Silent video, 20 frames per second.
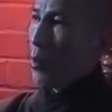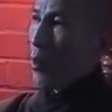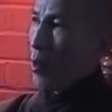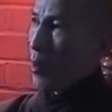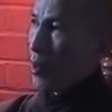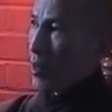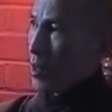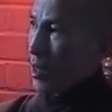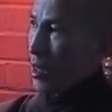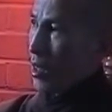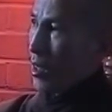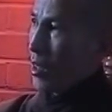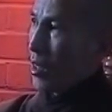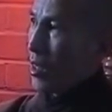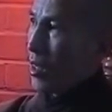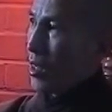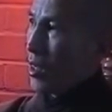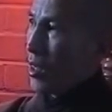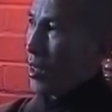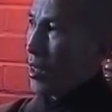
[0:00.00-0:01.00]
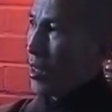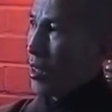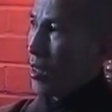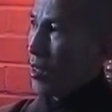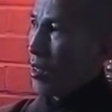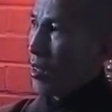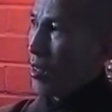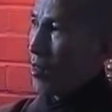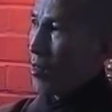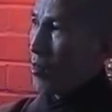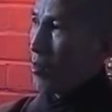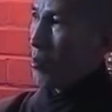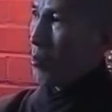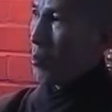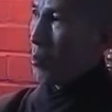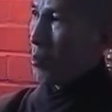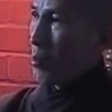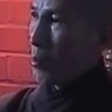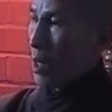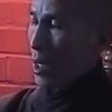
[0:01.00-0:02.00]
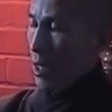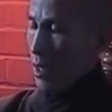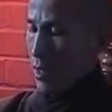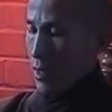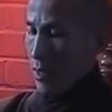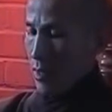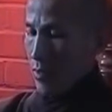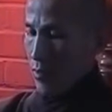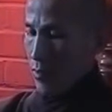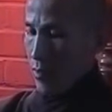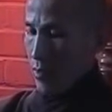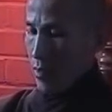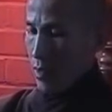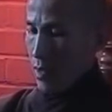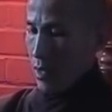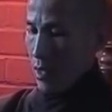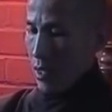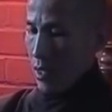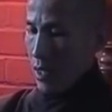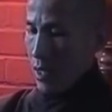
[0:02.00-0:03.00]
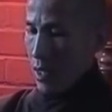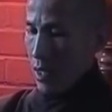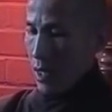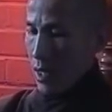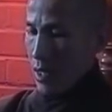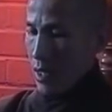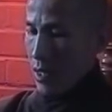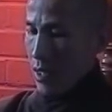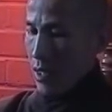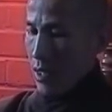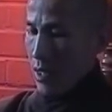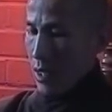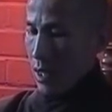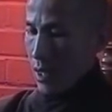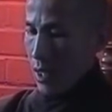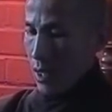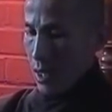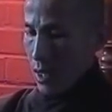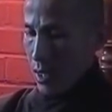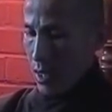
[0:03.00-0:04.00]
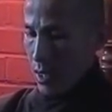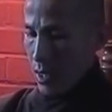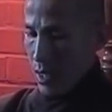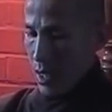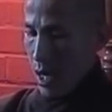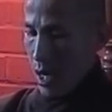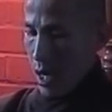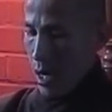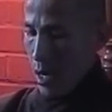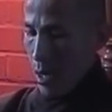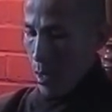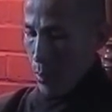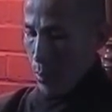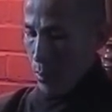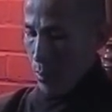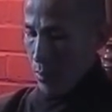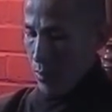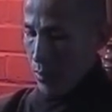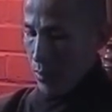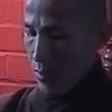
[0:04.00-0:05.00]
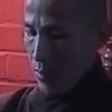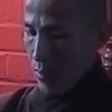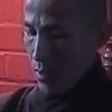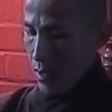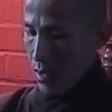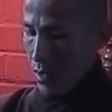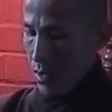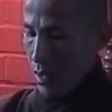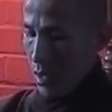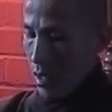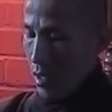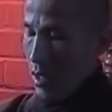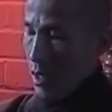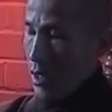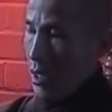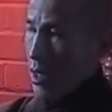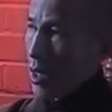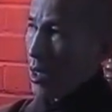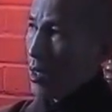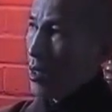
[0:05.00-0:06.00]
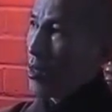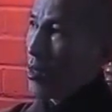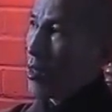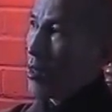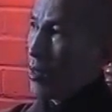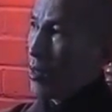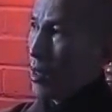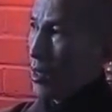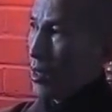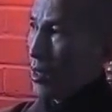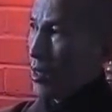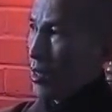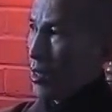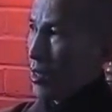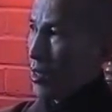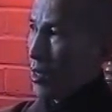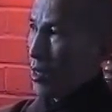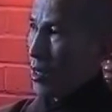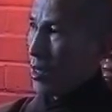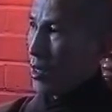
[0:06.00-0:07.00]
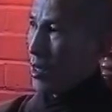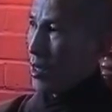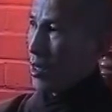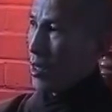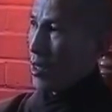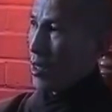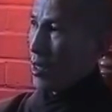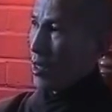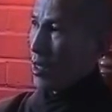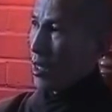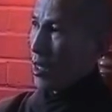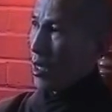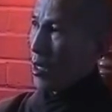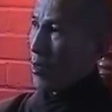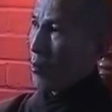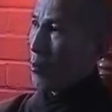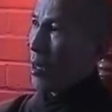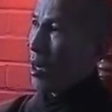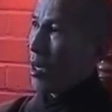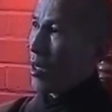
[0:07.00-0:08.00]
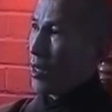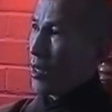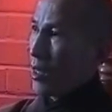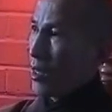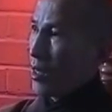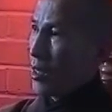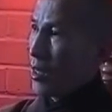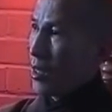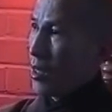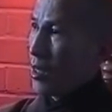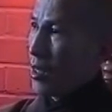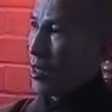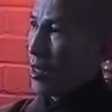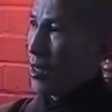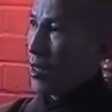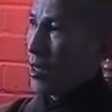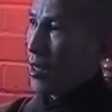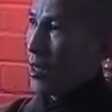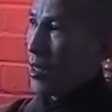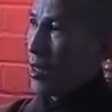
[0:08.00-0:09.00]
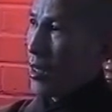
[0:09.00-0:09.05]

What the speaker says: is important, but it can help or it can nourish our body